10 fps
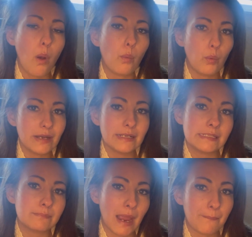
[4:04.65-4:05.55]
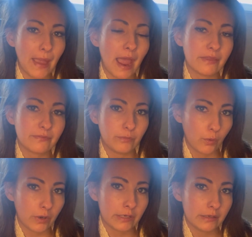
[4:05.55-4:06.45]
What is my path
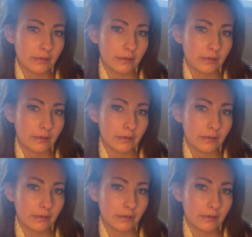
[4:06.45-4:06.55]
forward,